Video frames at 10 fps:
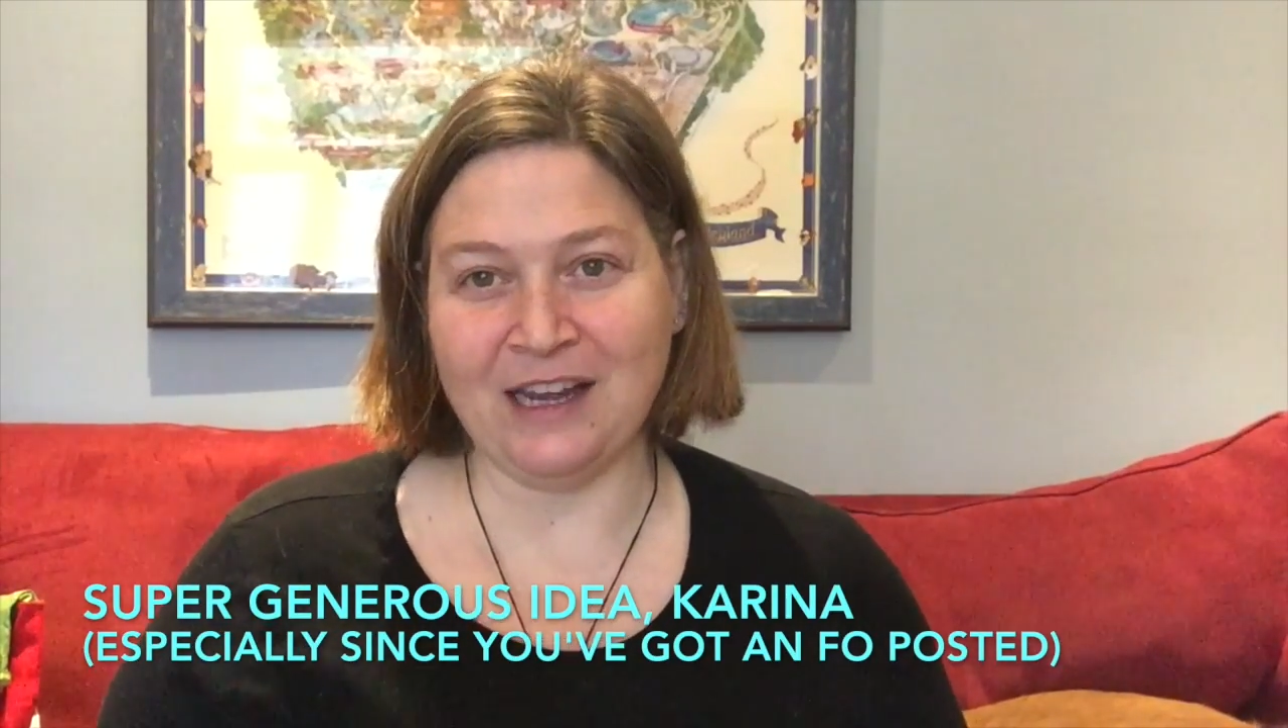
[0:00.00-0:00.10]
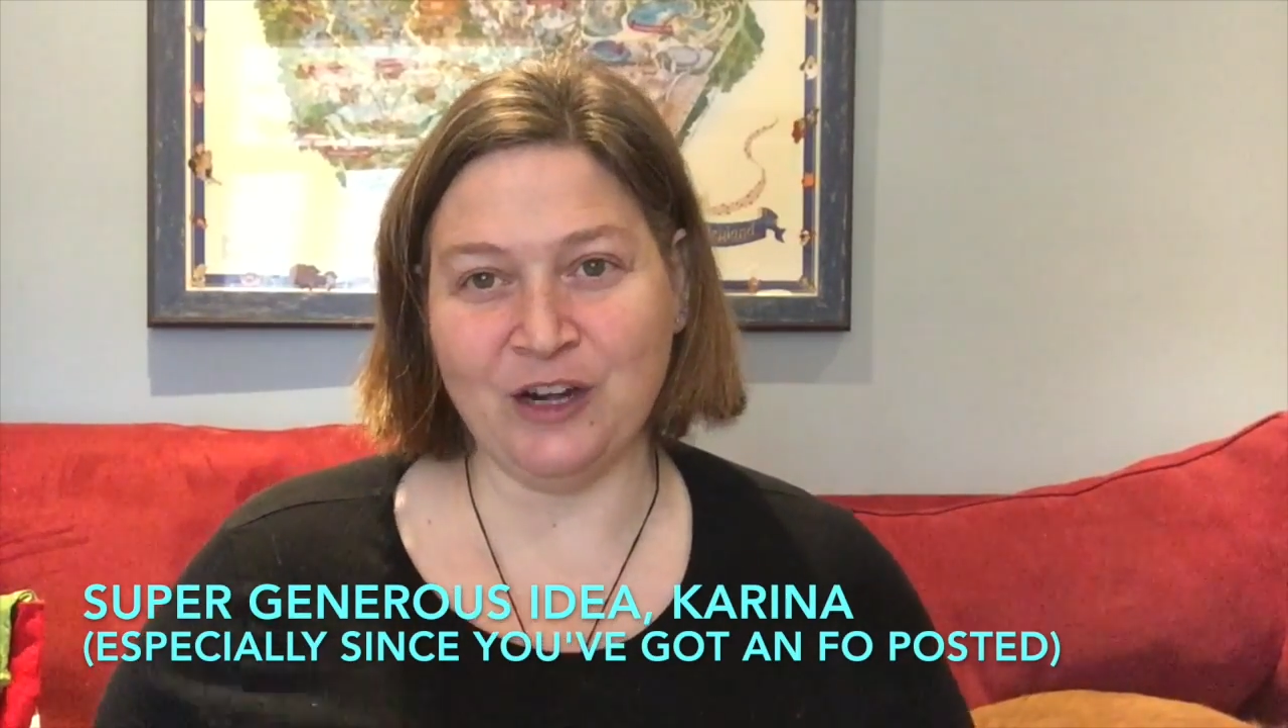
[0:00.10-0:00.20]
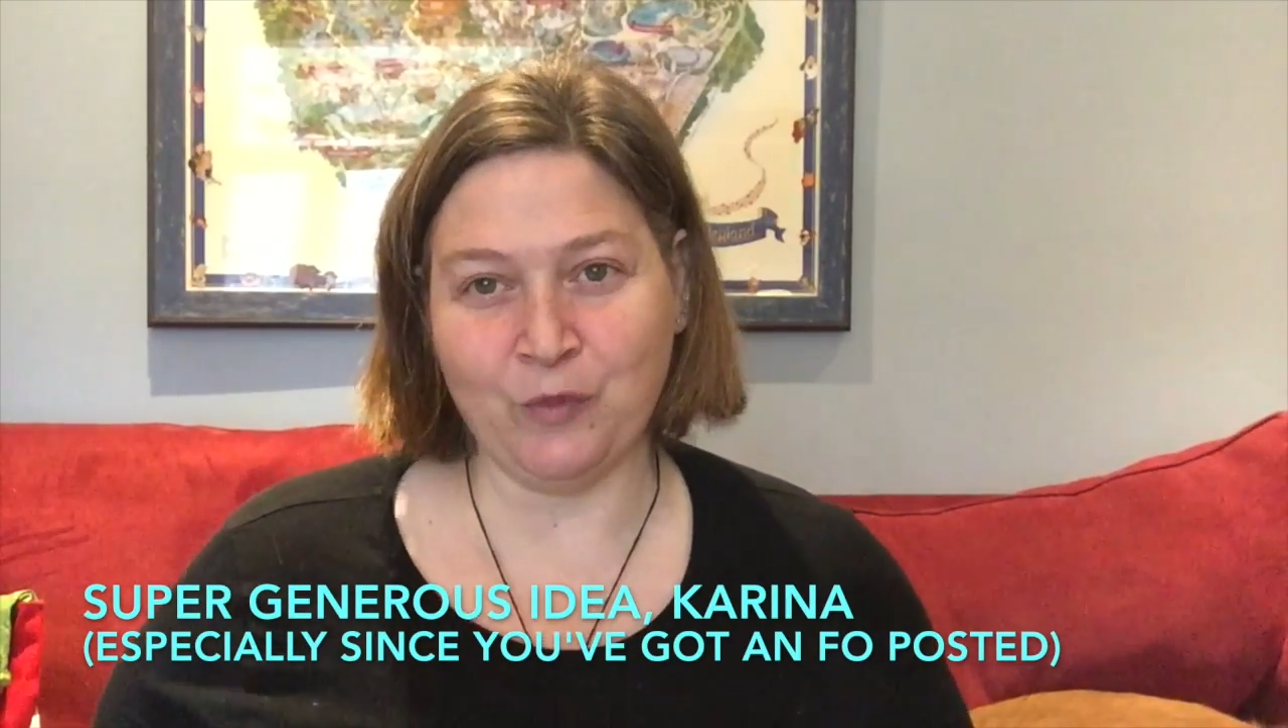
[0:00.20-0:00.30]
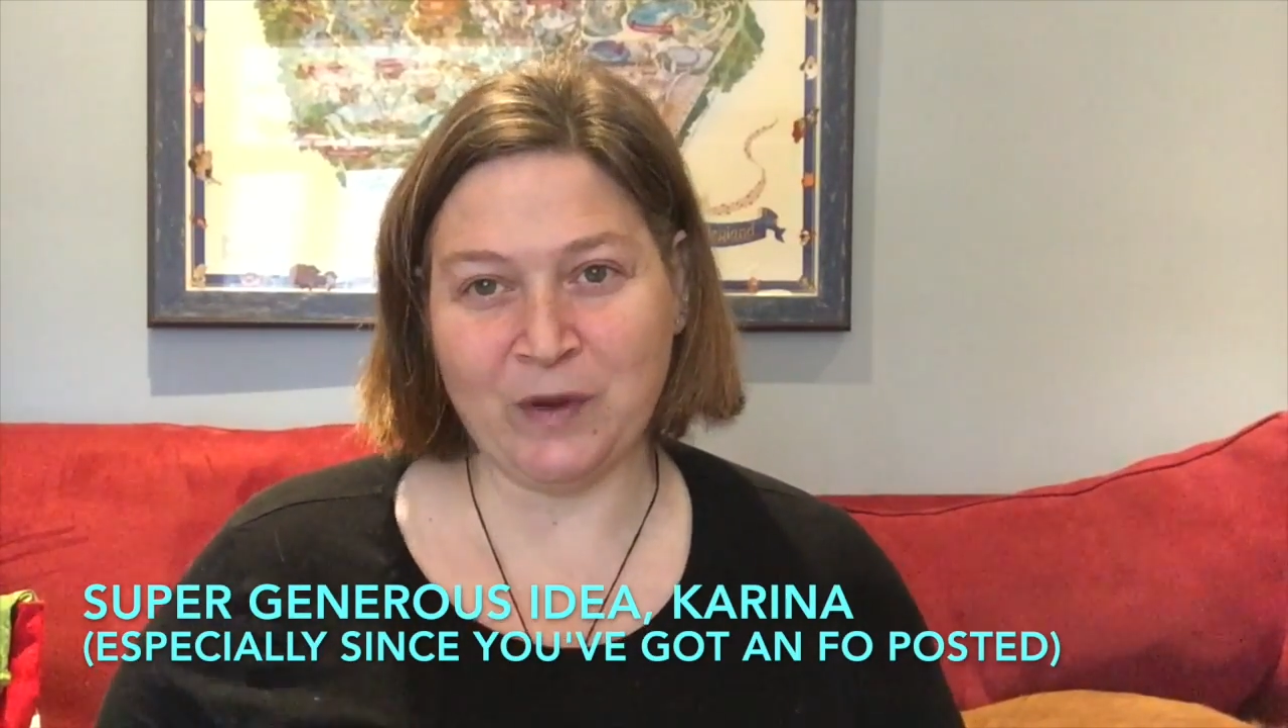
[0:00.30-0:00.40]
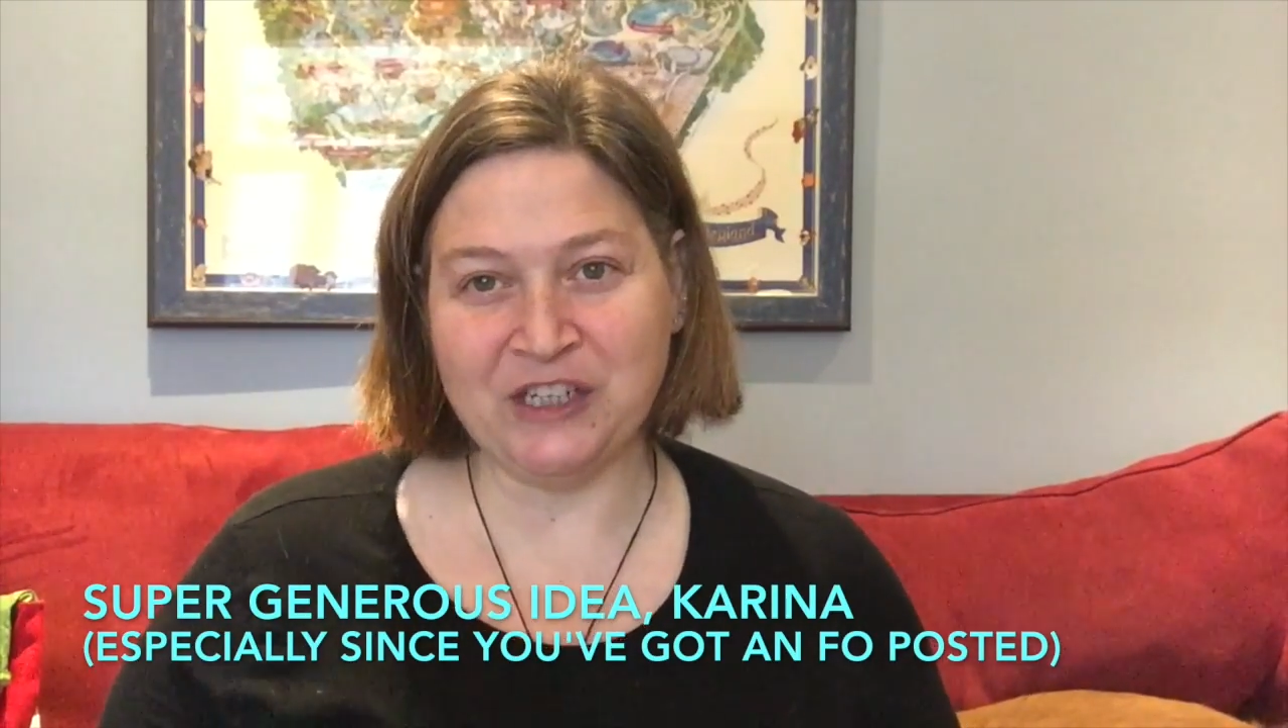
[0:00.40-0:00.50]
It
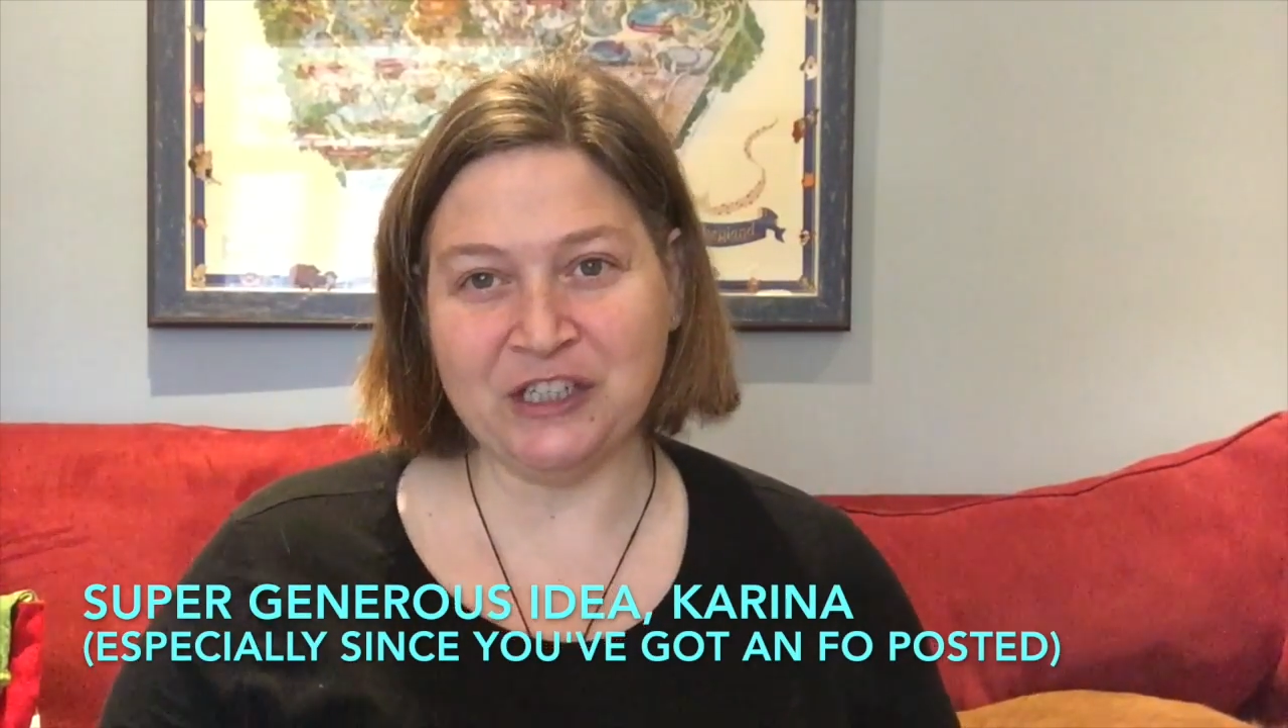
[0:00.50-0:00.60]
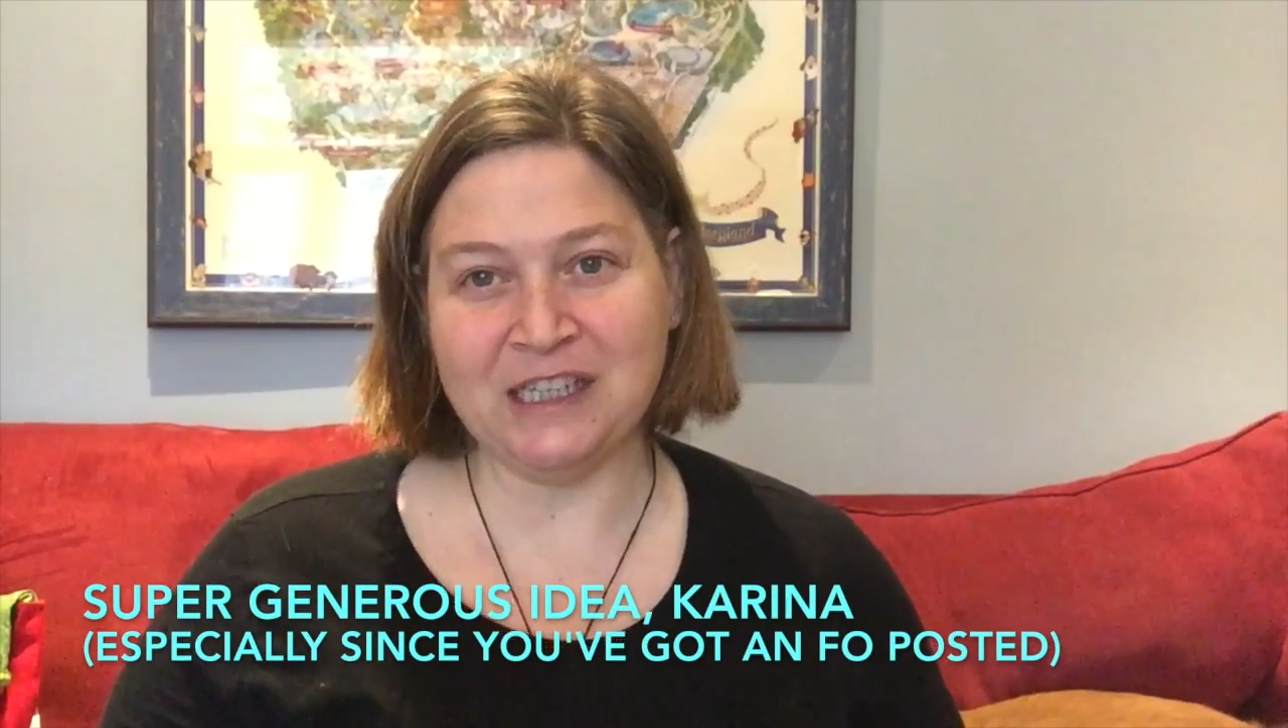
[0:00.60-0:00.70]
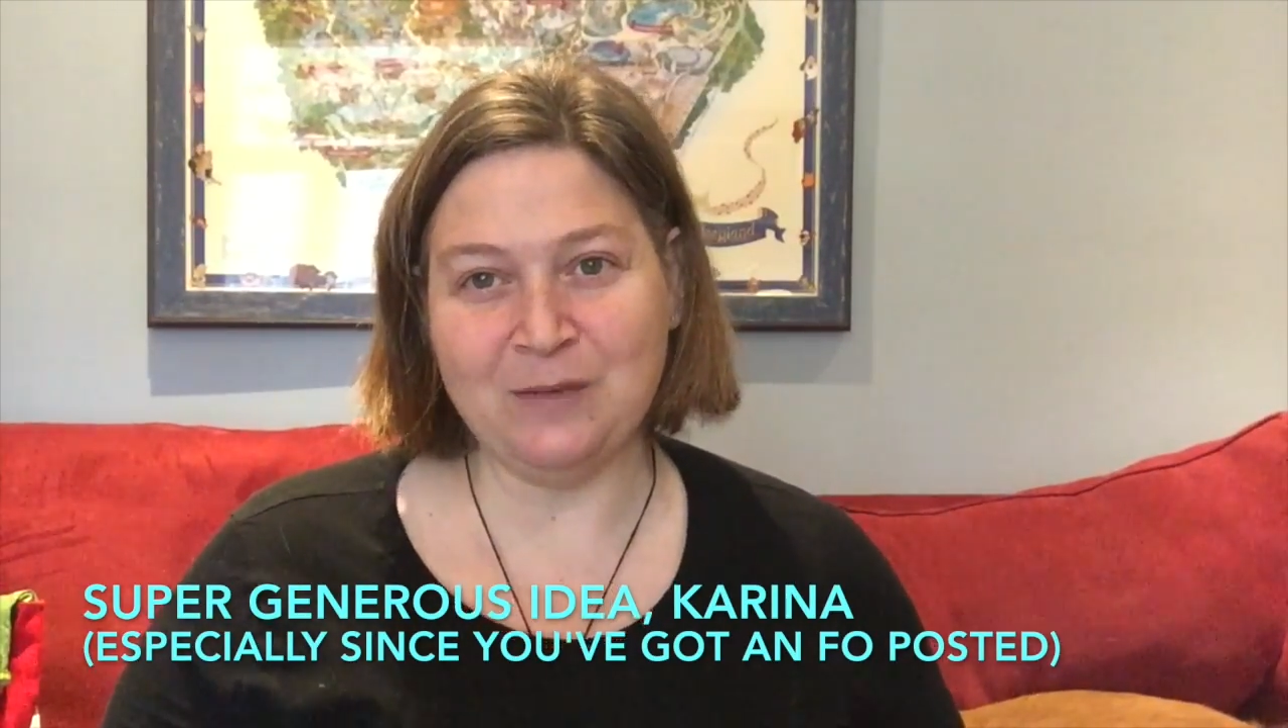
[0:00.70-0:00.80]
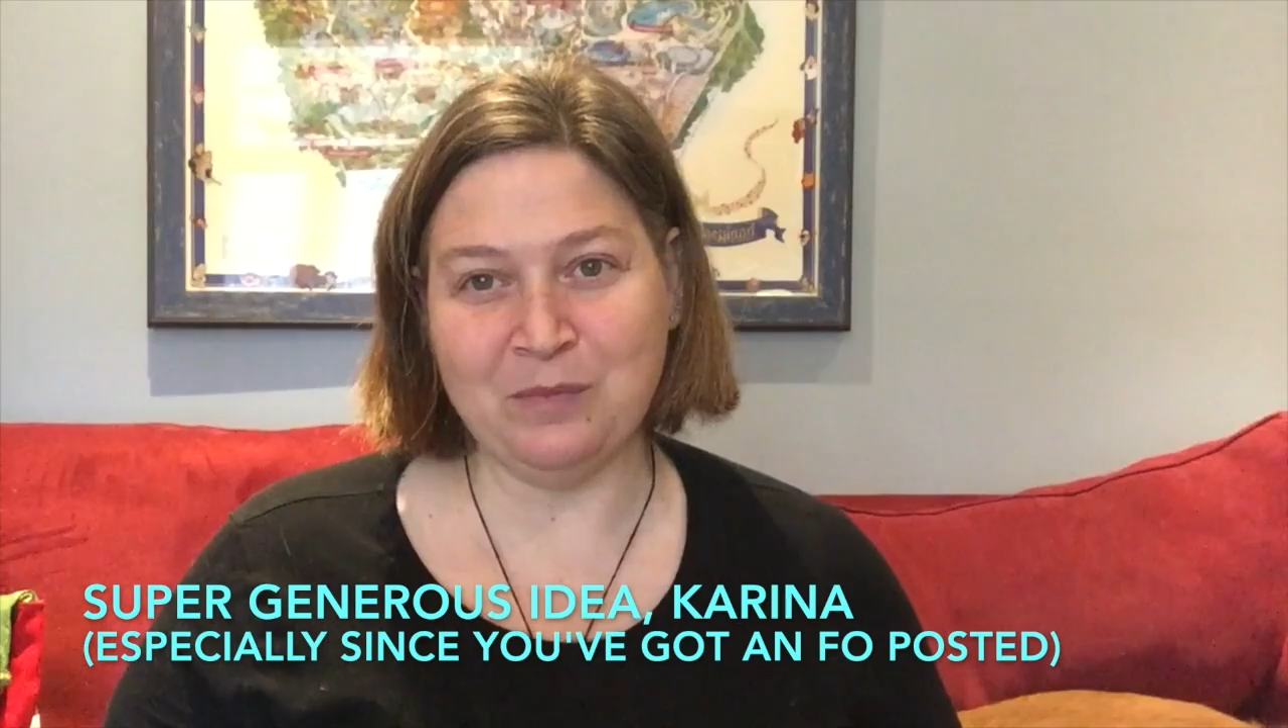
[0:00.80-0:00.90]
had originally